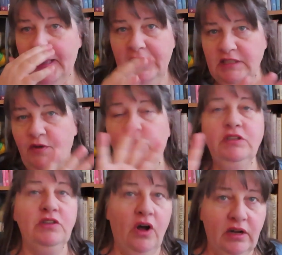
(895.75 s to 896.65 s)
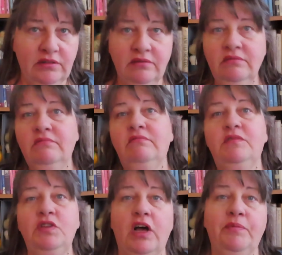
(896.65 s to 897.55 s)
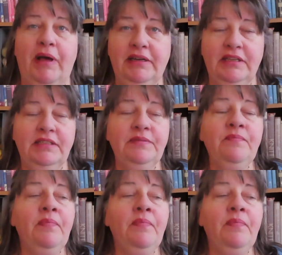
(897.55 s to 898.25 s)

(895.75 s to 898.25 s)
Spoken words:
is focused on Sock Madness.